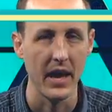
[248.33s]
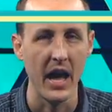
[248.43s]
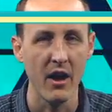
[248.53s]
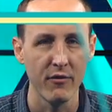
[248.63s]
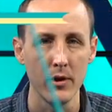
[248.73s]

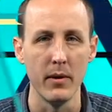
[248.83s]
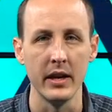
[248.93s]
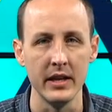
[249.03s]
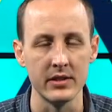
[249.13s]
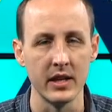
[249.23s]

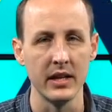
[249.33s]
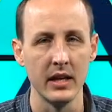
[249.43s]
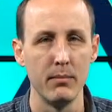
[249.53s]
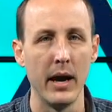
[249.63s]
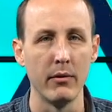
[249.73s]
everybody is going to
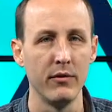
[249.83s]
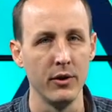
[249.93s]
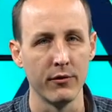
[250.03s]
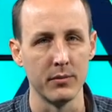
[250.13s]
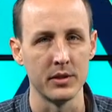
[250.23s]
get a bad
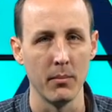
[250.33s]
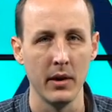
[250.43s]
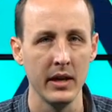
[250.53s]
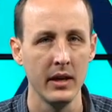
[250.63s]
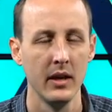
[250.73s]
review from
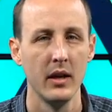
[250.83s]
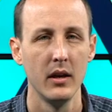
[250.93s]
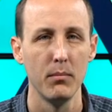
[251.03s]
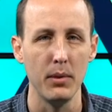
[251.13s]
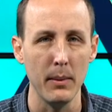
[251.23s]
somebody.
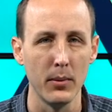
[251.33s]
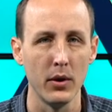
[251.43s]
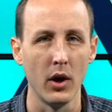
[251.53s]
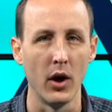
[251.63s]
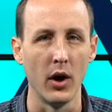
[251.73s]

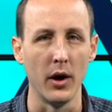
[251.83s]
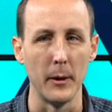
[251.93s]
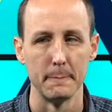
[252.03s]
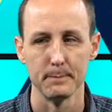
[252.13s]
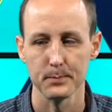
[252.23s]
People are